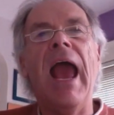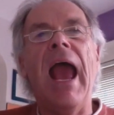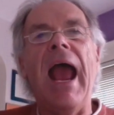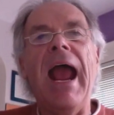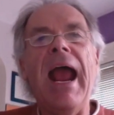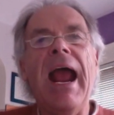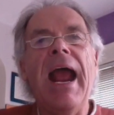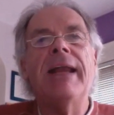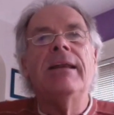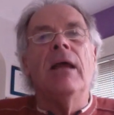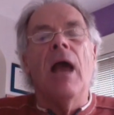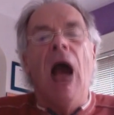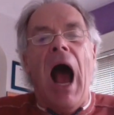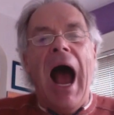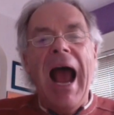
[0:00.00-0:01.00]
And
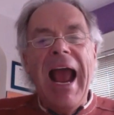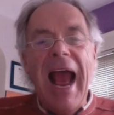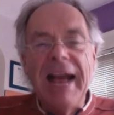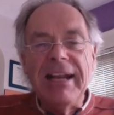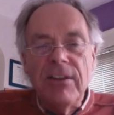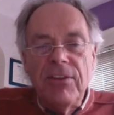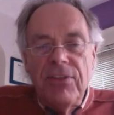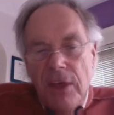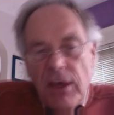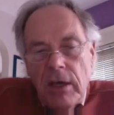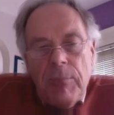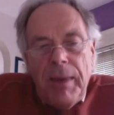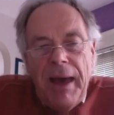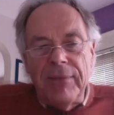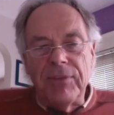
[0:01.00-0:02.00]
I had to think
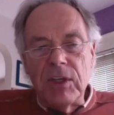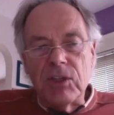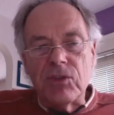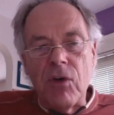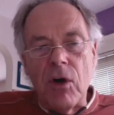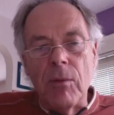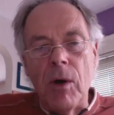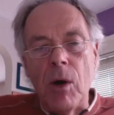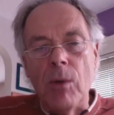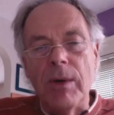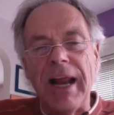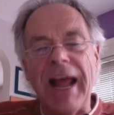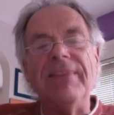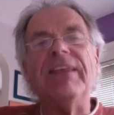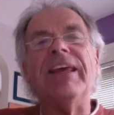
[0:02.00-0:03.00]
about this for a
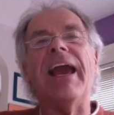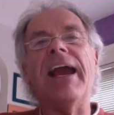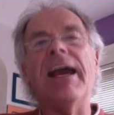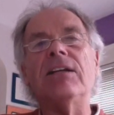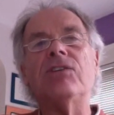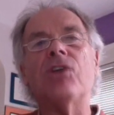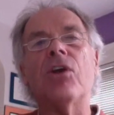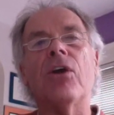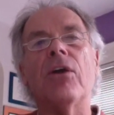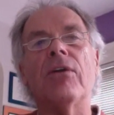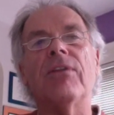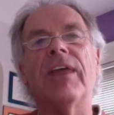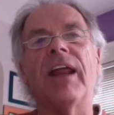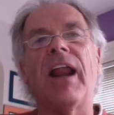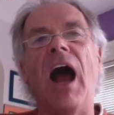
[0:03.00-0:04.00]
moment, and the answer
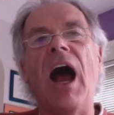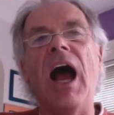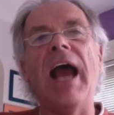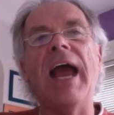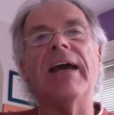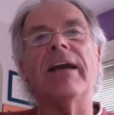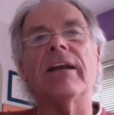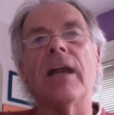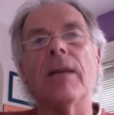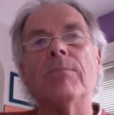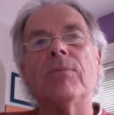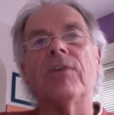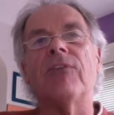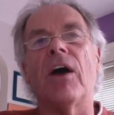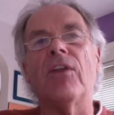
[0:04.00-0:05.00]
that I and a
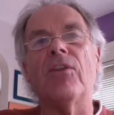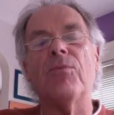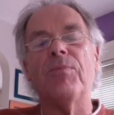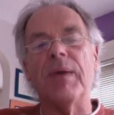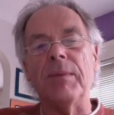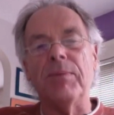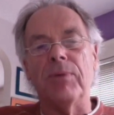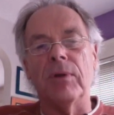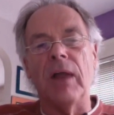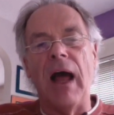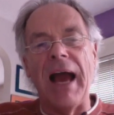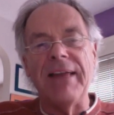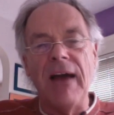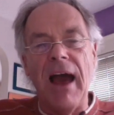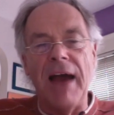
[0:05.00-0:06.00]
number of other people
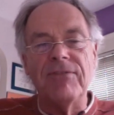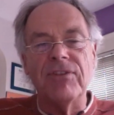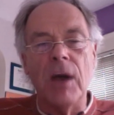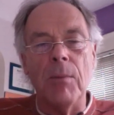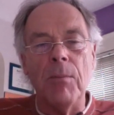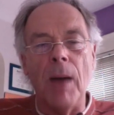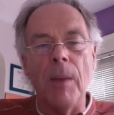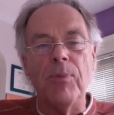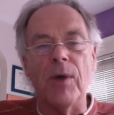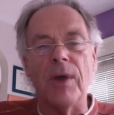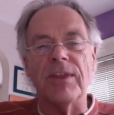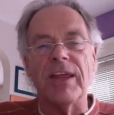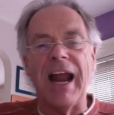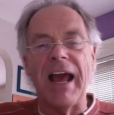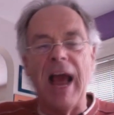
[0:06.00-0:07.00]
have come up
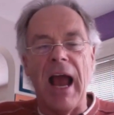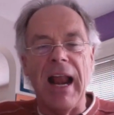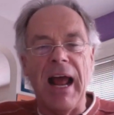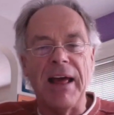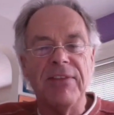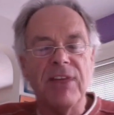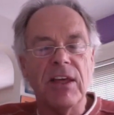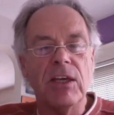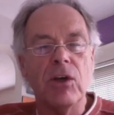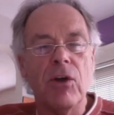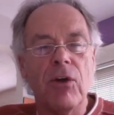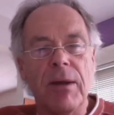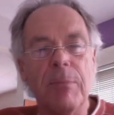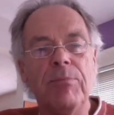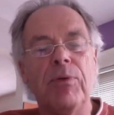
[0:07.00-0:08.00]
with, and I think
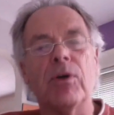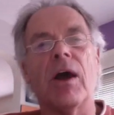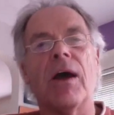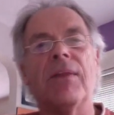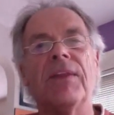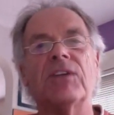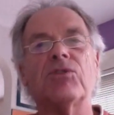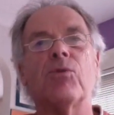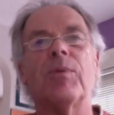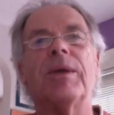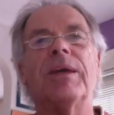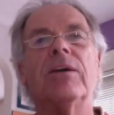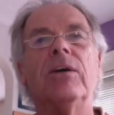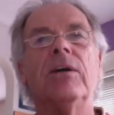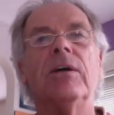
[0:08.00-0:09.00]
your input on this will be
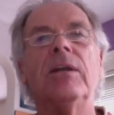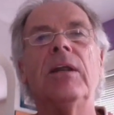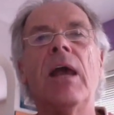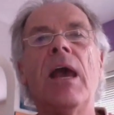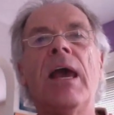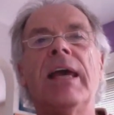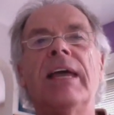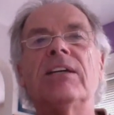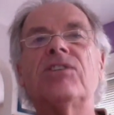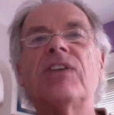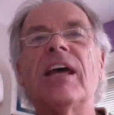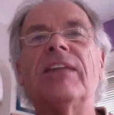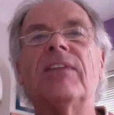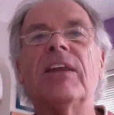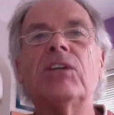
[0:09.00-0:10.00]
good, is
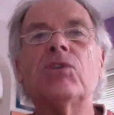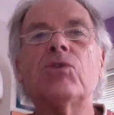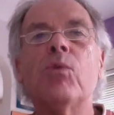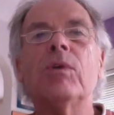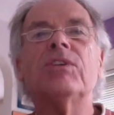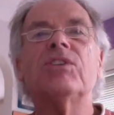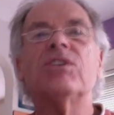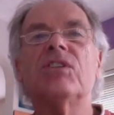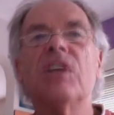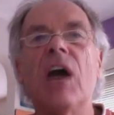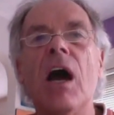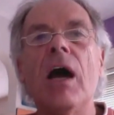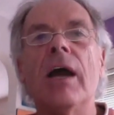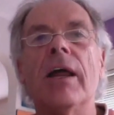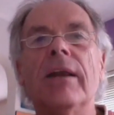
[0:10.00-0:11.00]
that this was
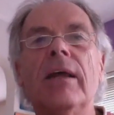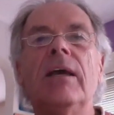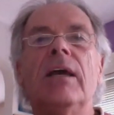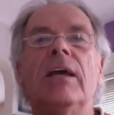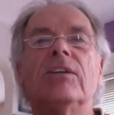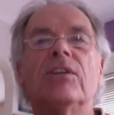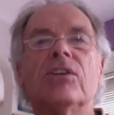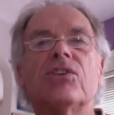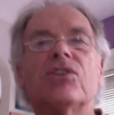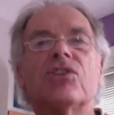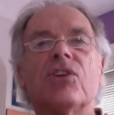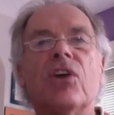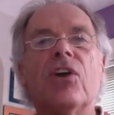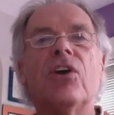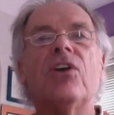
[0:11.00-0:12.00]
done to
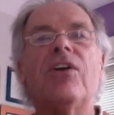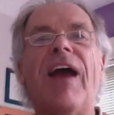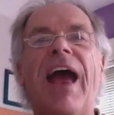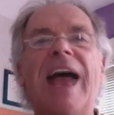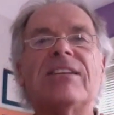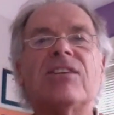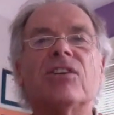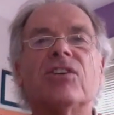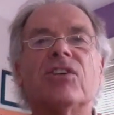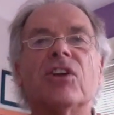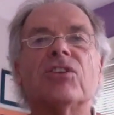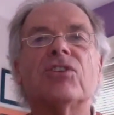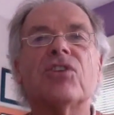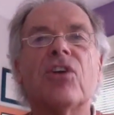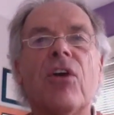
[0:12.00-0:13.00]
serve as a
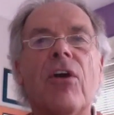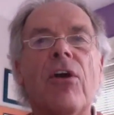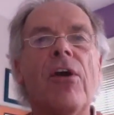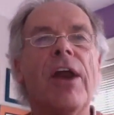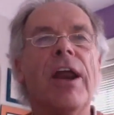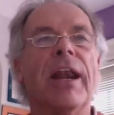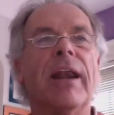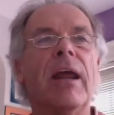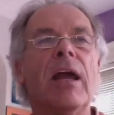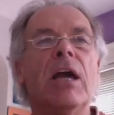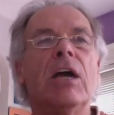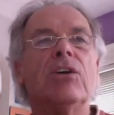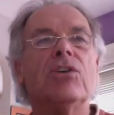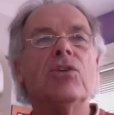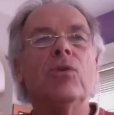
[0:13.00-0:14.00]
deterrent
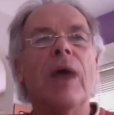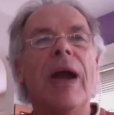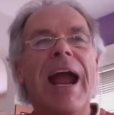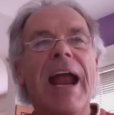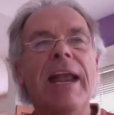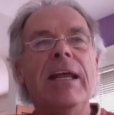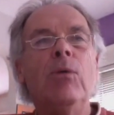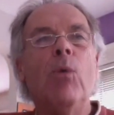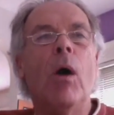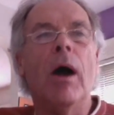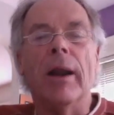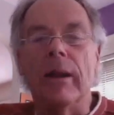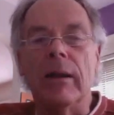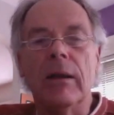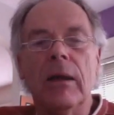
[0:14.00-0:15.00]
to
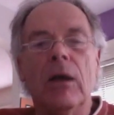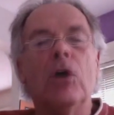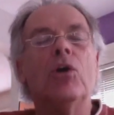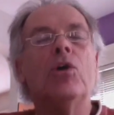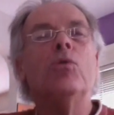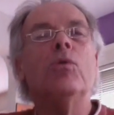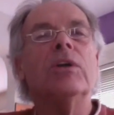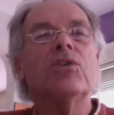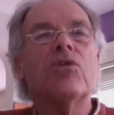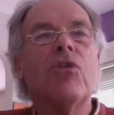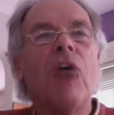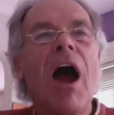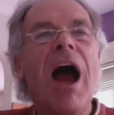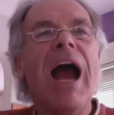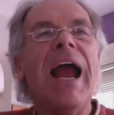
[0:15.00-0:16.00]
anyone who would
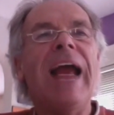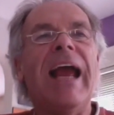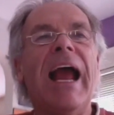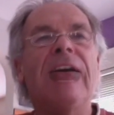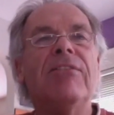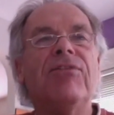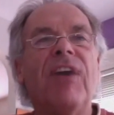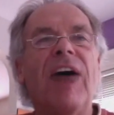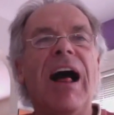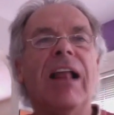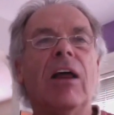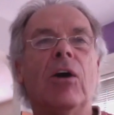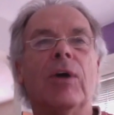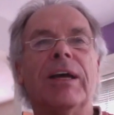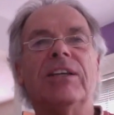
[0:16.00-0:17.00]
try and
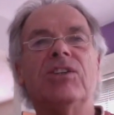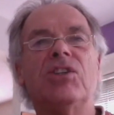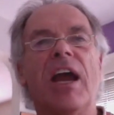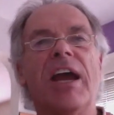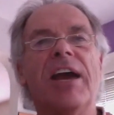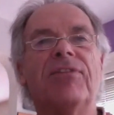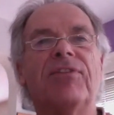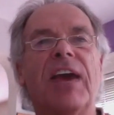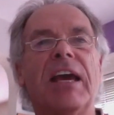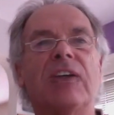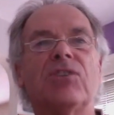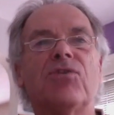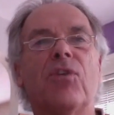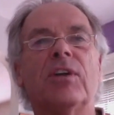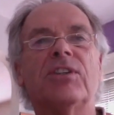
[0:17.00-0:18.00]
follow in JFK's
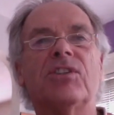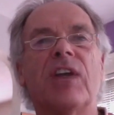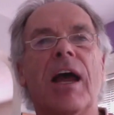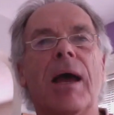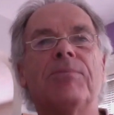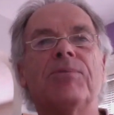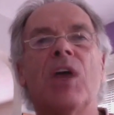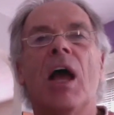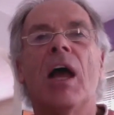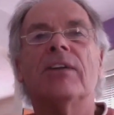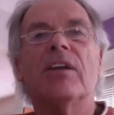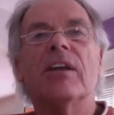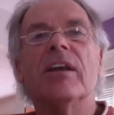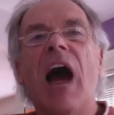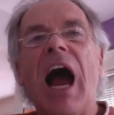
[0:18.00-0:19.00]
footsteps
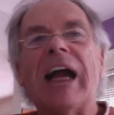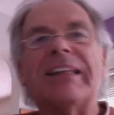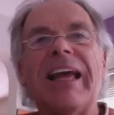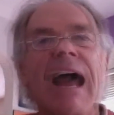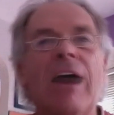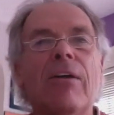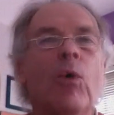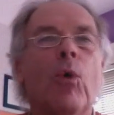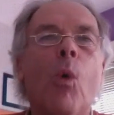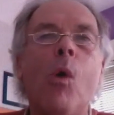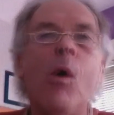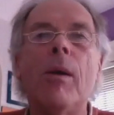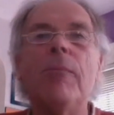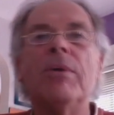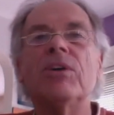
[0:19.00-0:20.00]
to knock down the
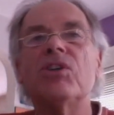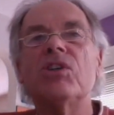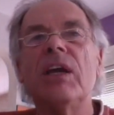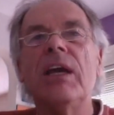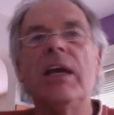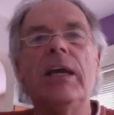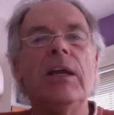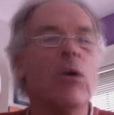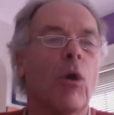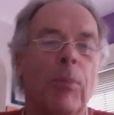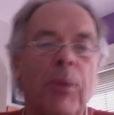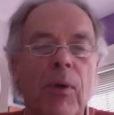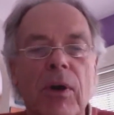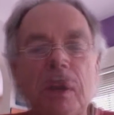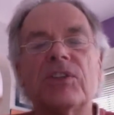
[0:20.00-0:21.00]
war machine or
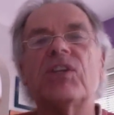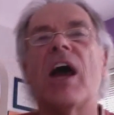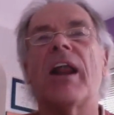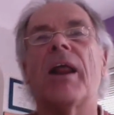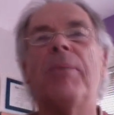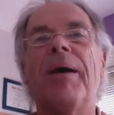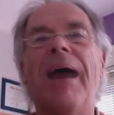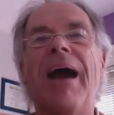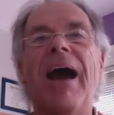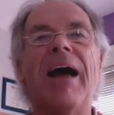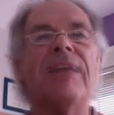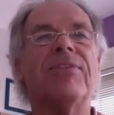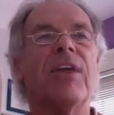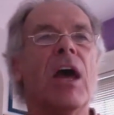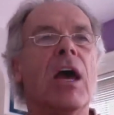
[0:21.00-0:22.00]
put us on a
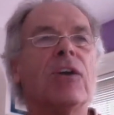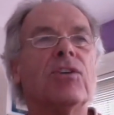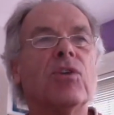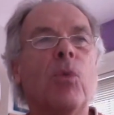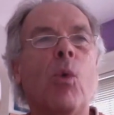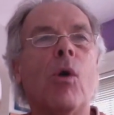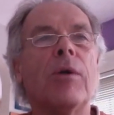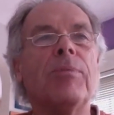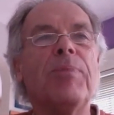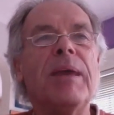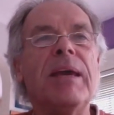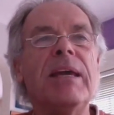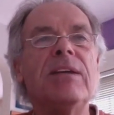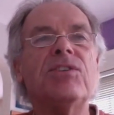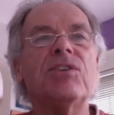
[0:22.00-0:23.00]
path toward
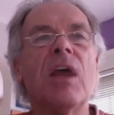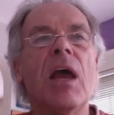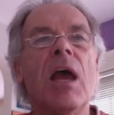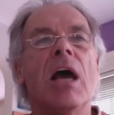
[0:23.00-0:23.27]
peace.